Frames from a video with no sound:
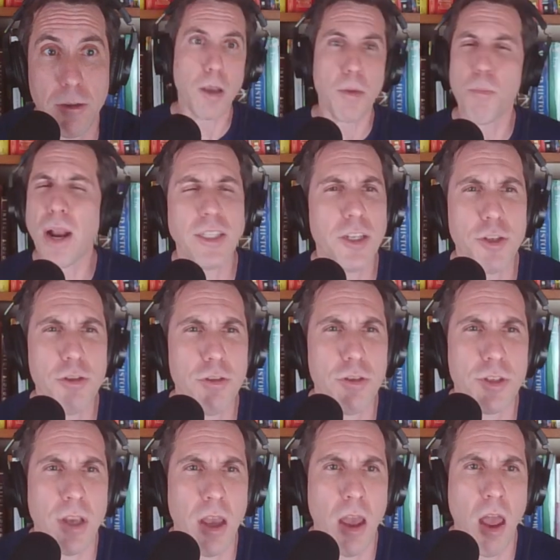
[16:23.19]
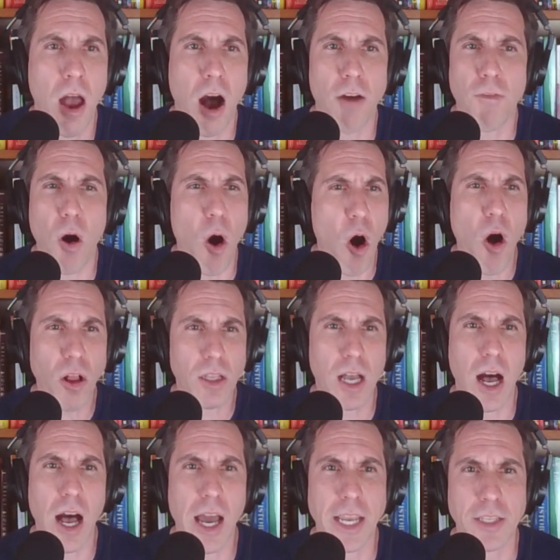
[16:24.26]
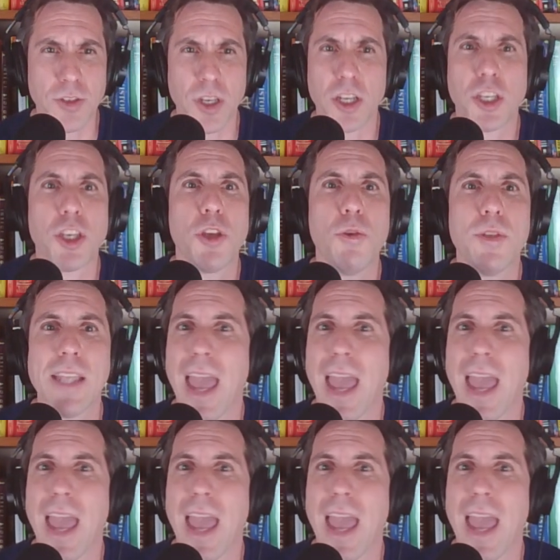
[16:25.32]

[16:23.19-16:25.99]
Practitioners of all kinds accused